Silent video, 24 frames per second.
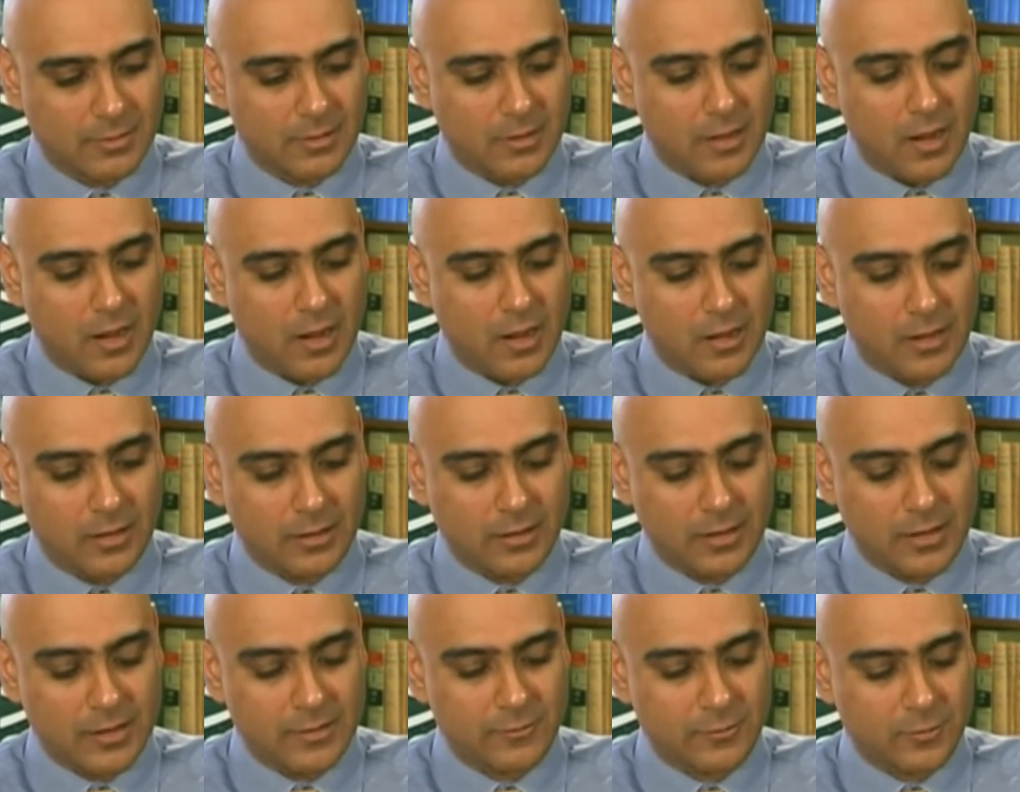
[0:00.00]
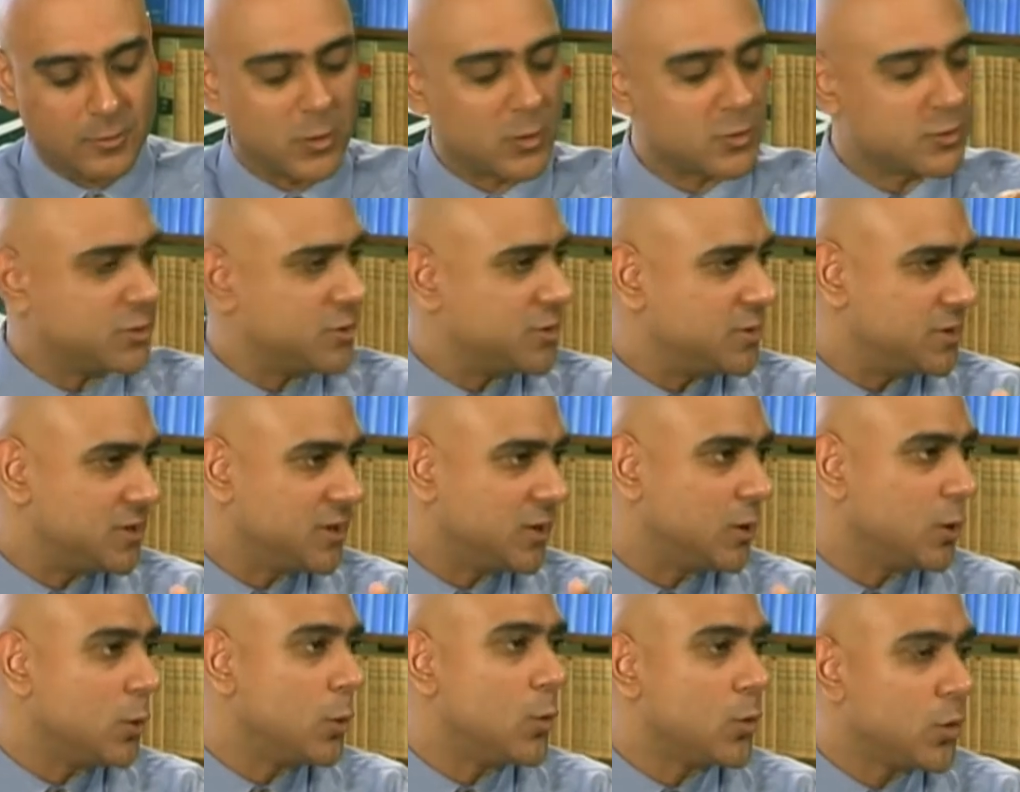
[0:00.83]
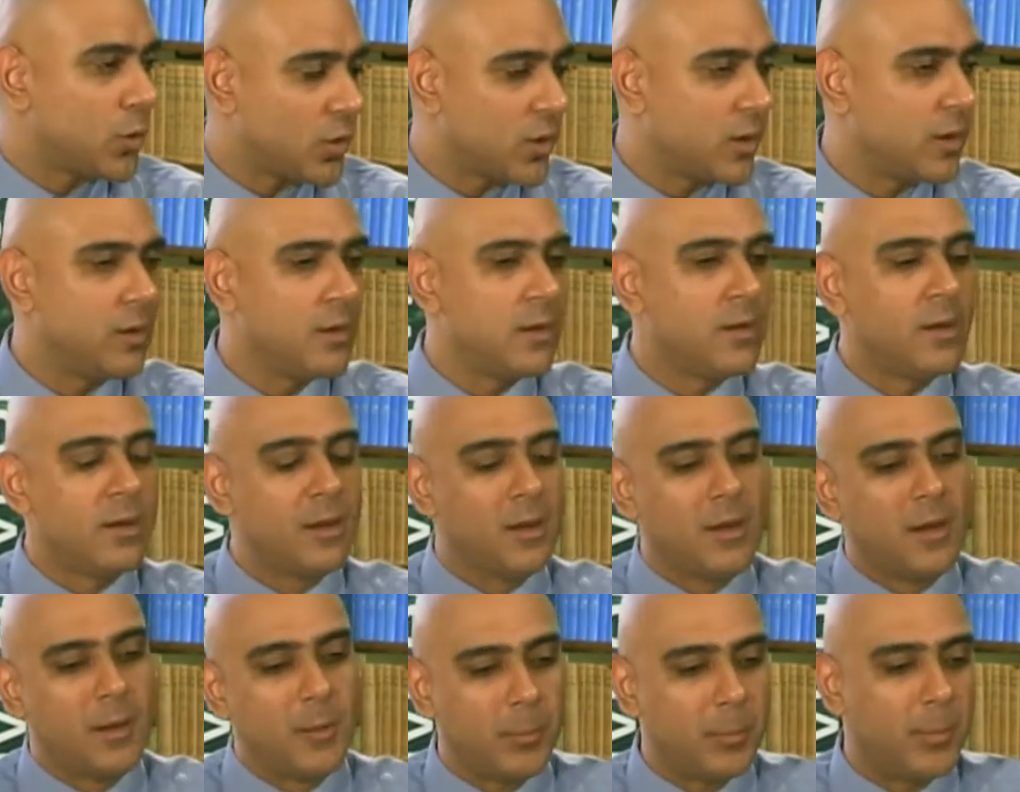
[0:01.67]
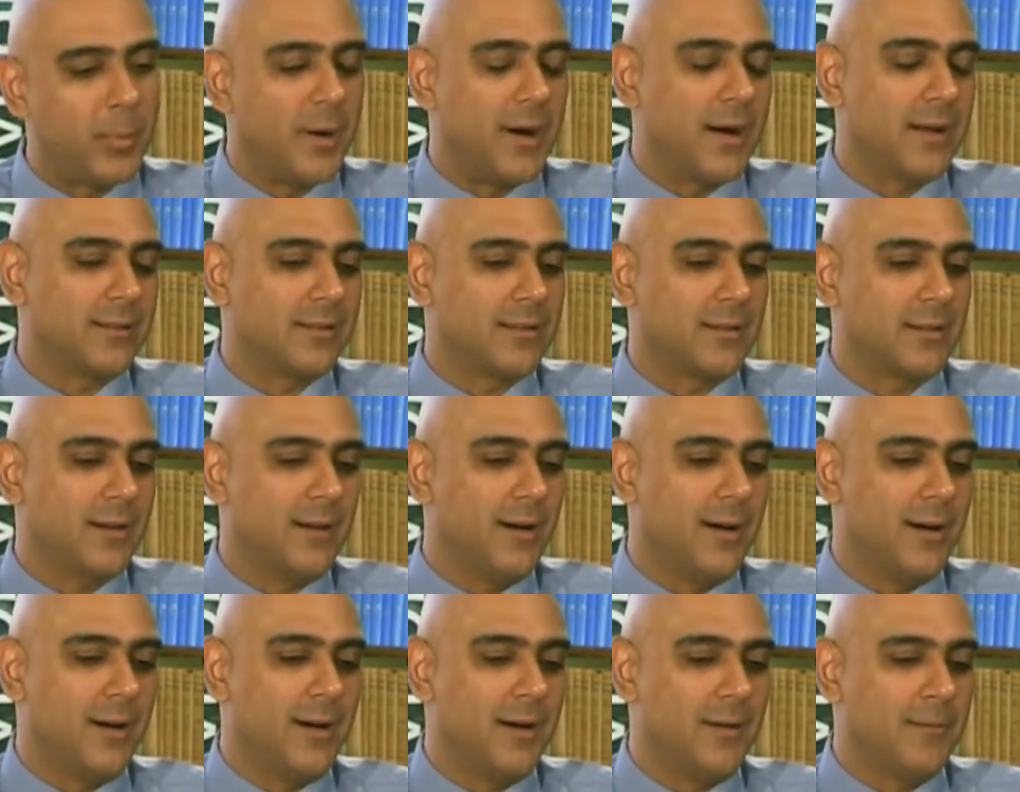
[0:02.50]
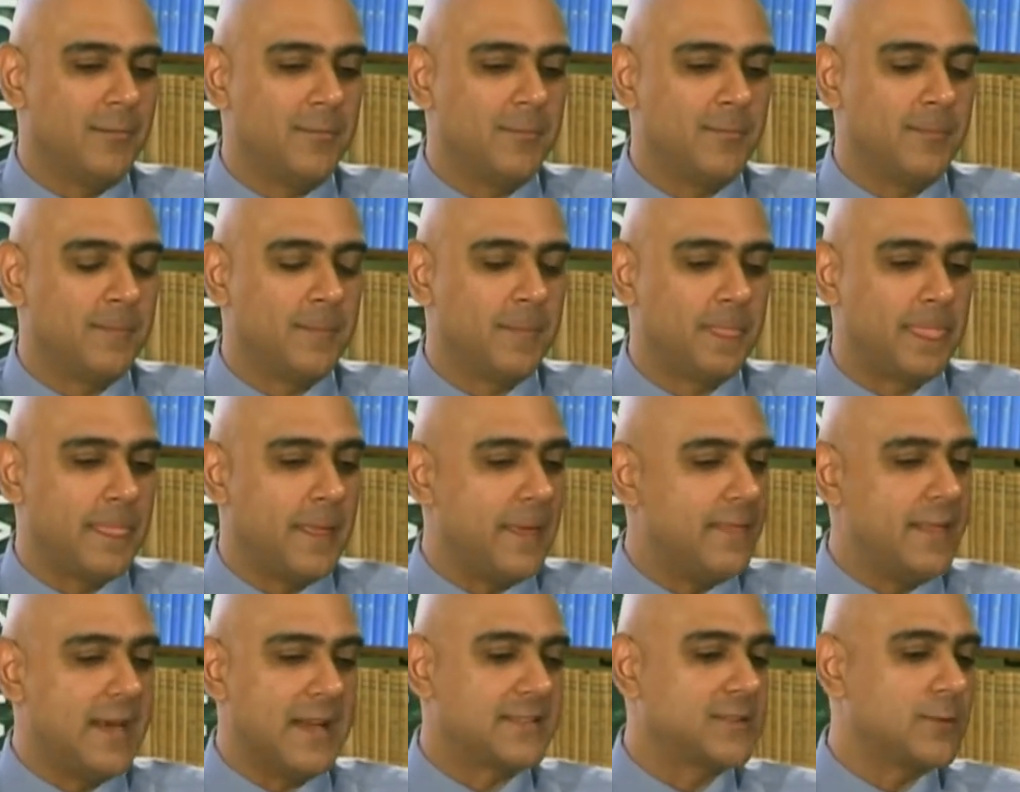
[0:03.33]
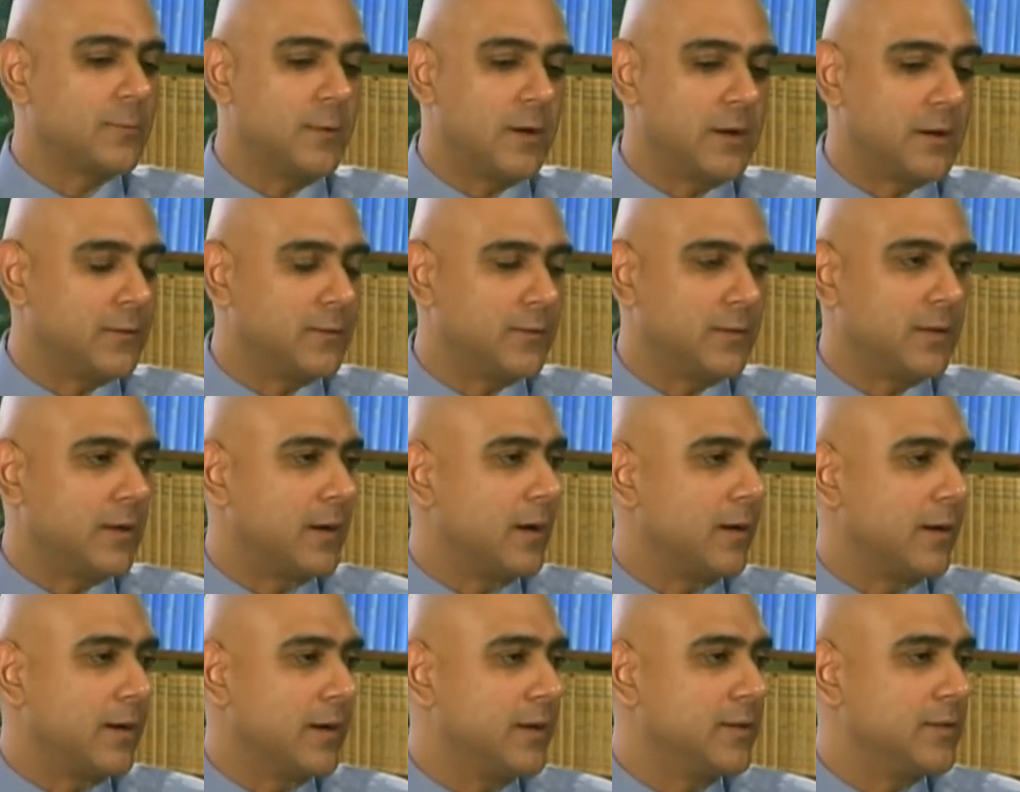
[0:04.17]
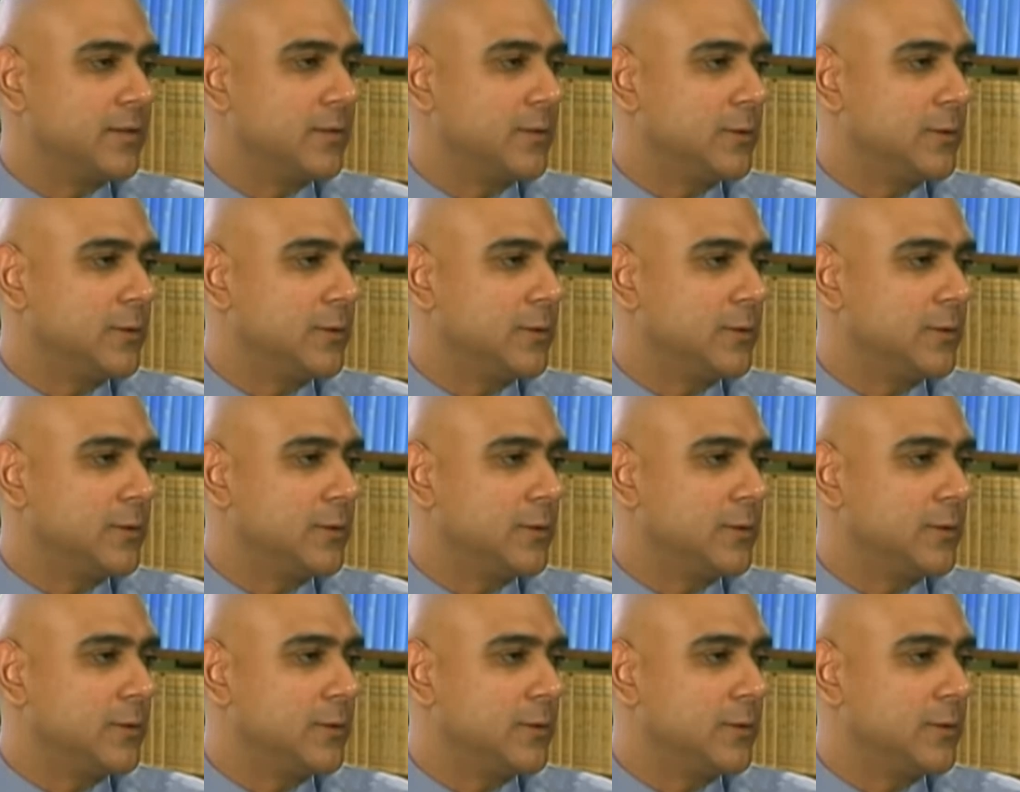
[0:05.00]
uh, kind of closer to Duluth but um, and that's a wonderful area too.